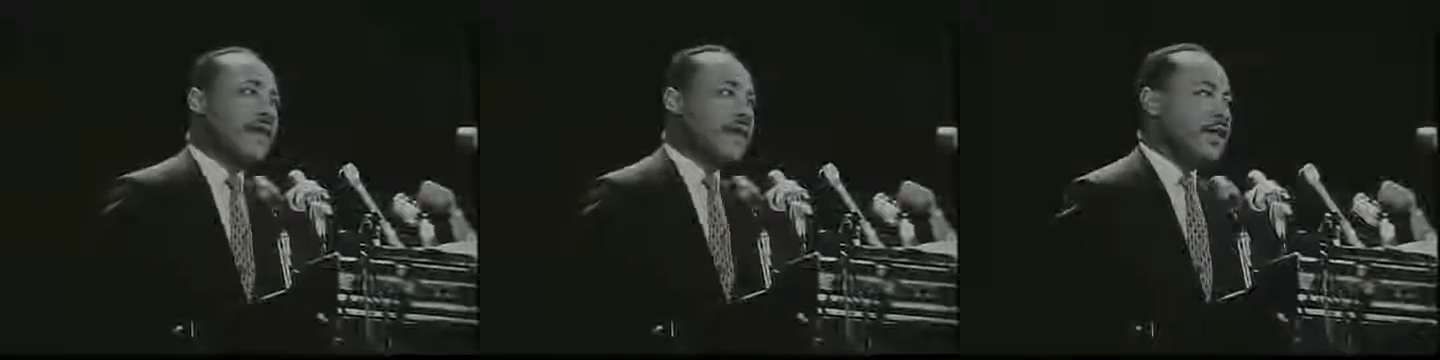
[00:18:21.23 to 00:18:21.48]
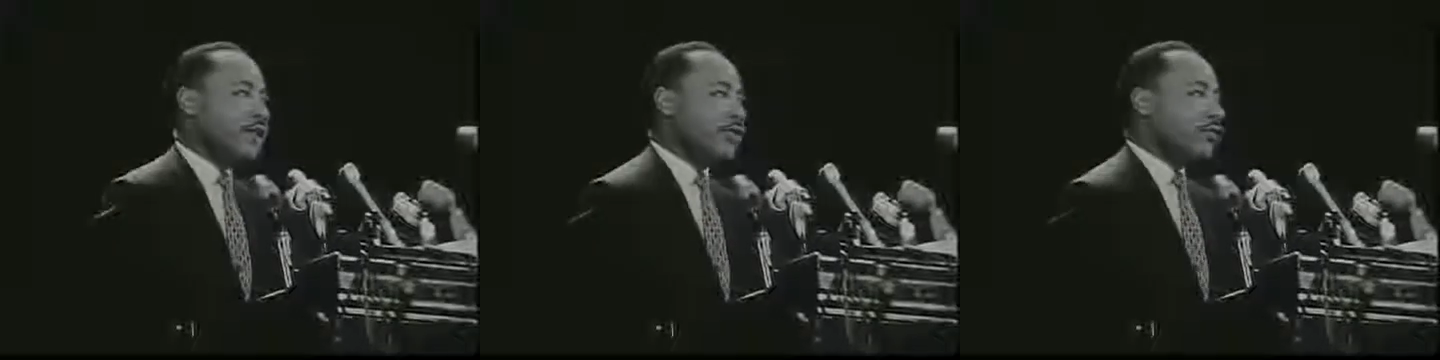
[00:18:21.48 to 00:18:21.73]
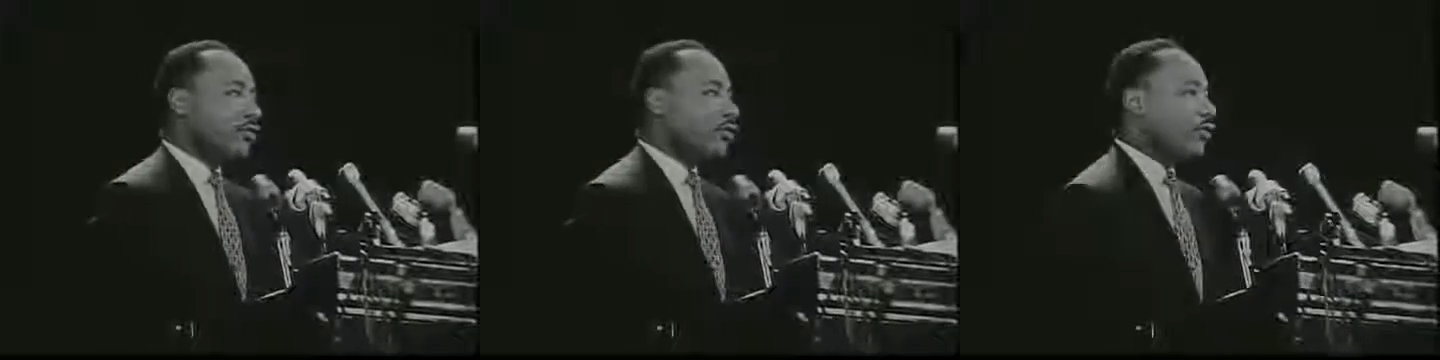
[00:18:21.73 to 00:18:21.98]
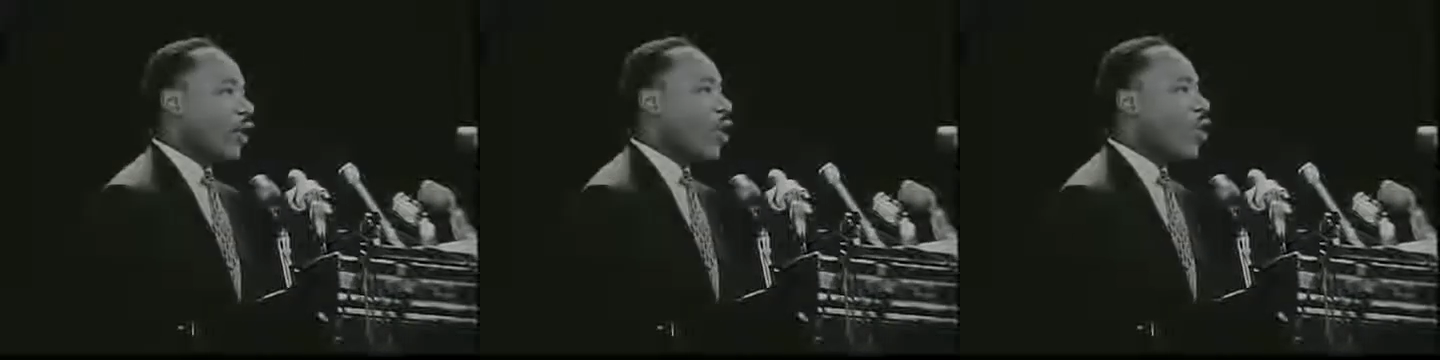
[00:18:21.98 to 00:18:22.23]

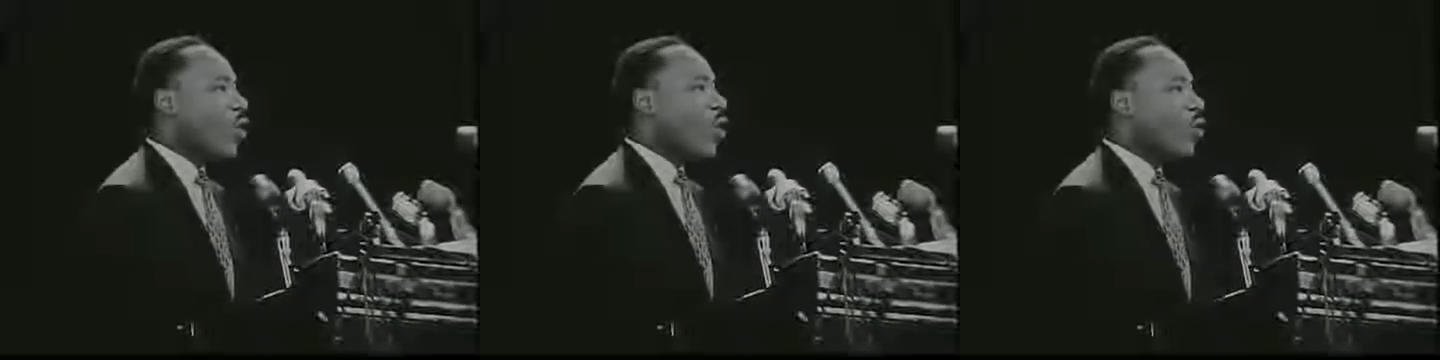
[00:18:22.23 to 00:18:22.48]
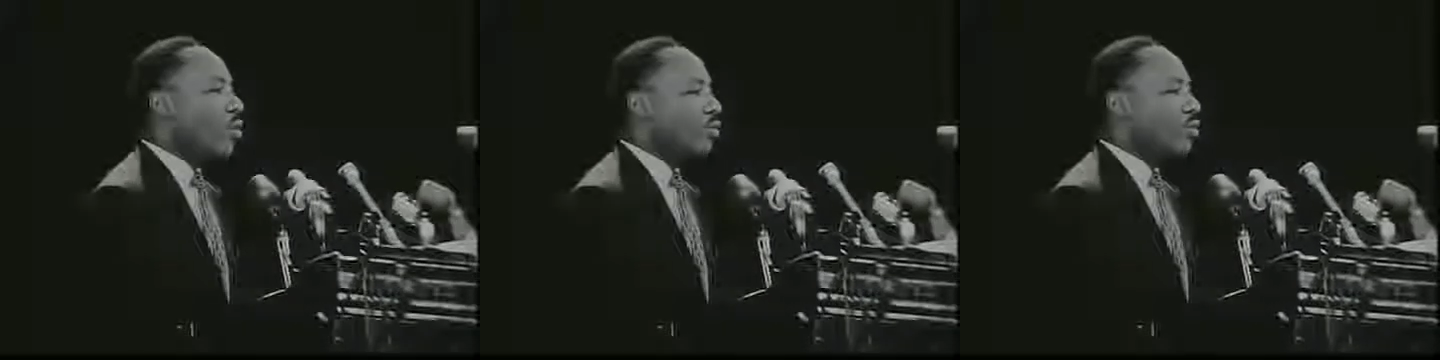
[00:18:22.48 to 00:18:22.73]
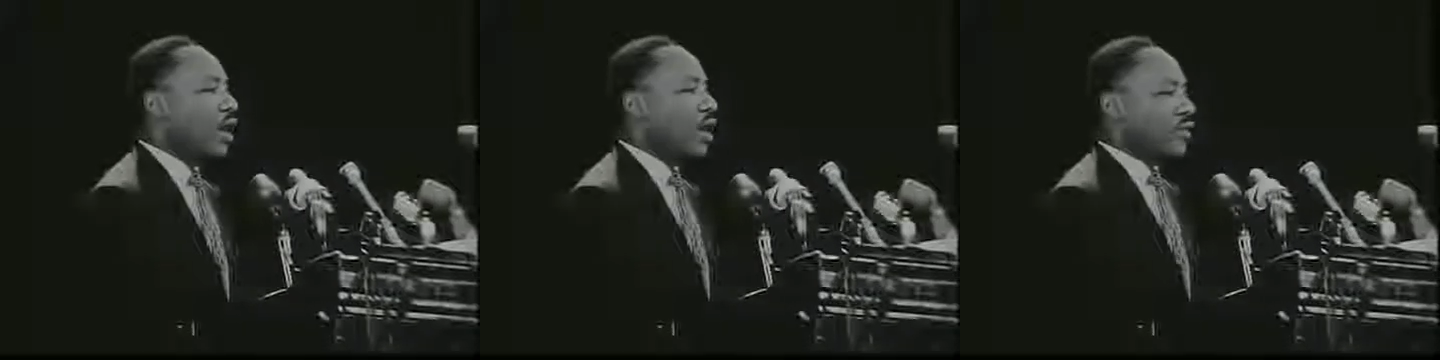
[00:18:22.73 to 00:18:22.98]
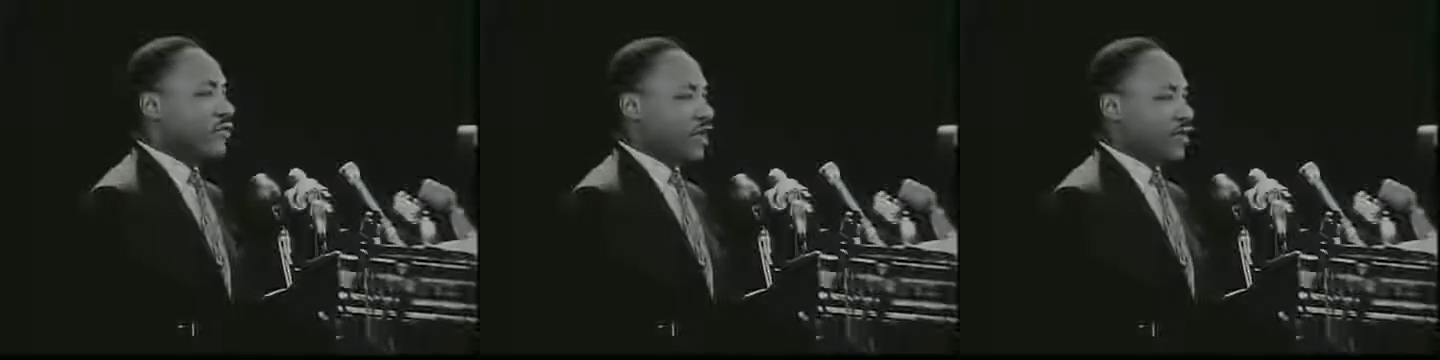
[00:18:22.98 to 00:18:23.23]
is the home
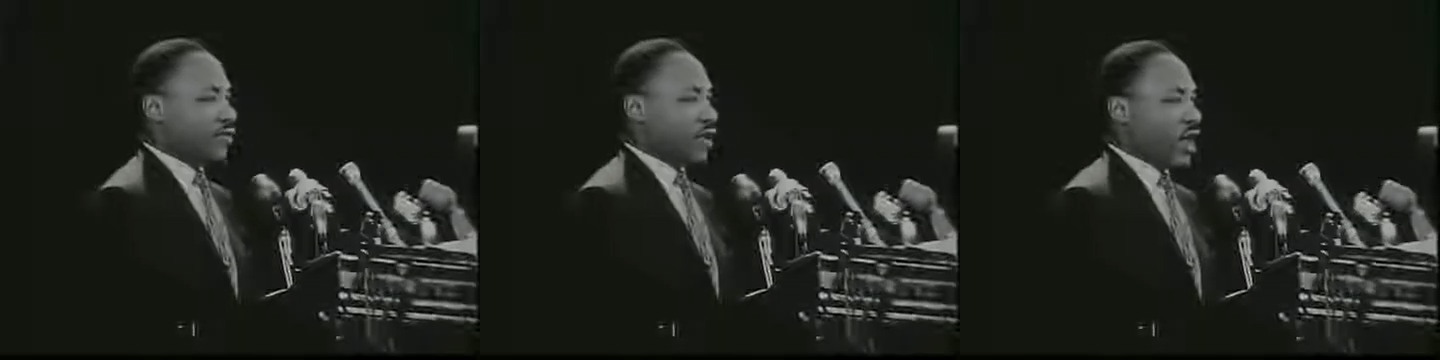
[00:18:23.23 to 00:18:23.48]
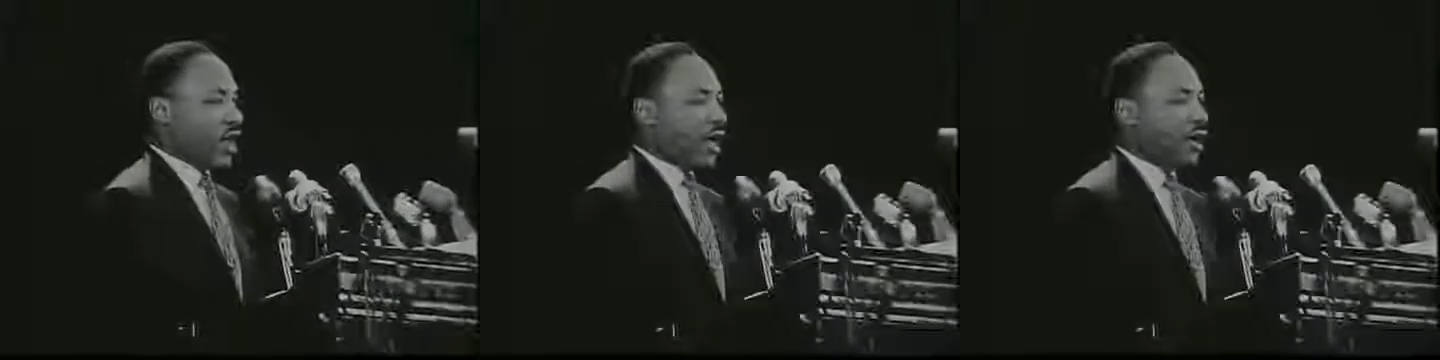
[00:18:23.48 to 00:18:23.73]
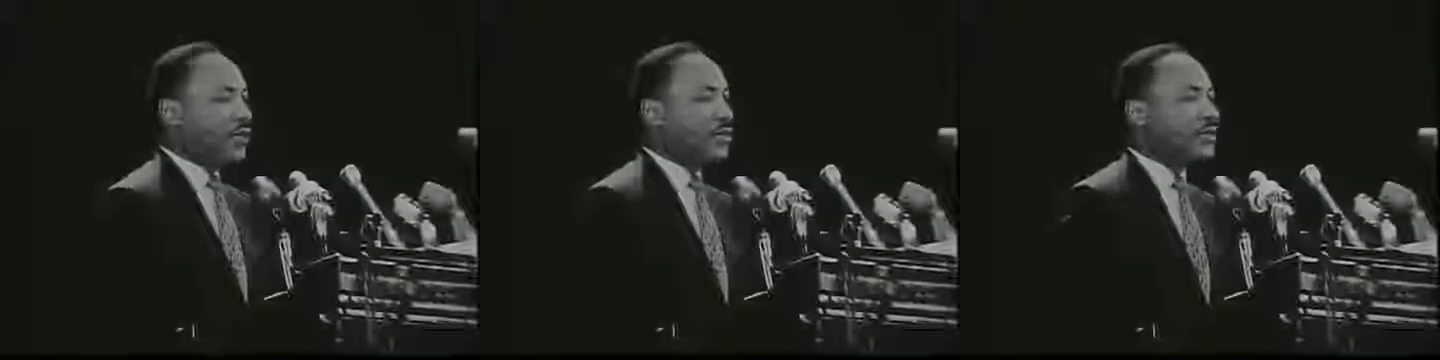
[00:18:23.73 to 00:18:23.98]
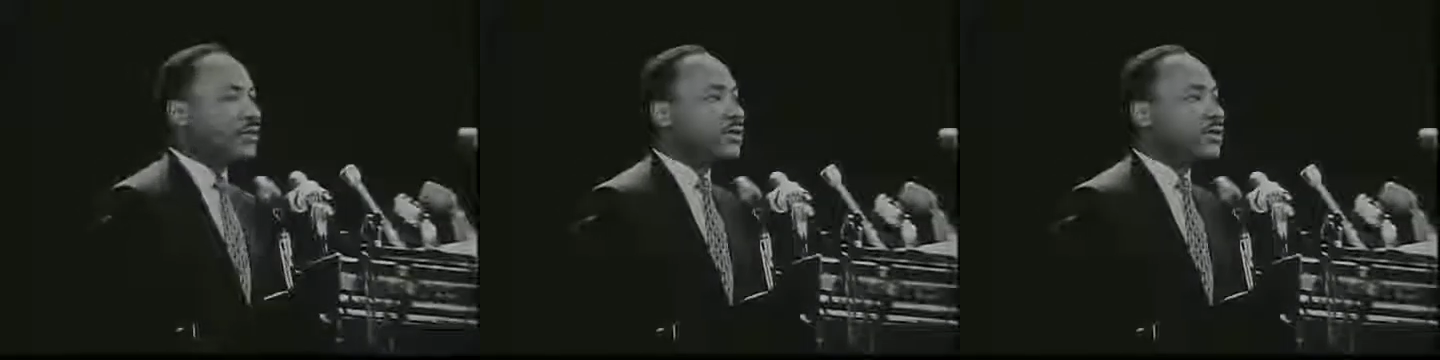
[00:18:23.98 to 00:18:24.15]
of exiles.